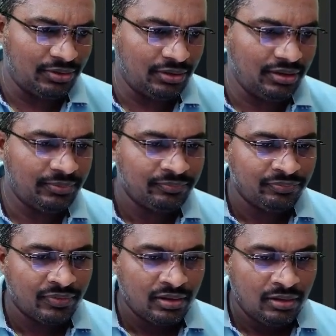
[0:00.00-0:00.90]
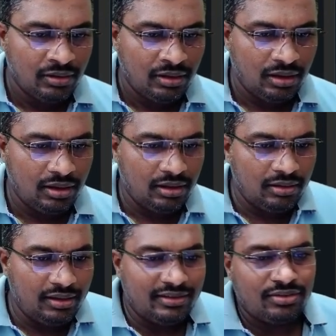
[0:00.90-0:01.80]
Okay,
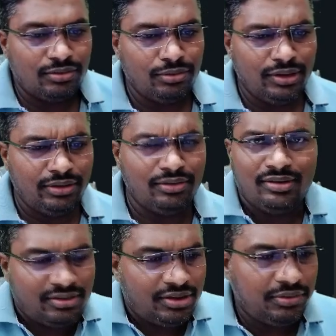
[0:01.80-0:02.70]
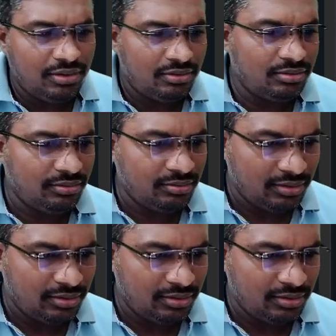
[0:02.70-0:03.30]
let's do it using SQL also.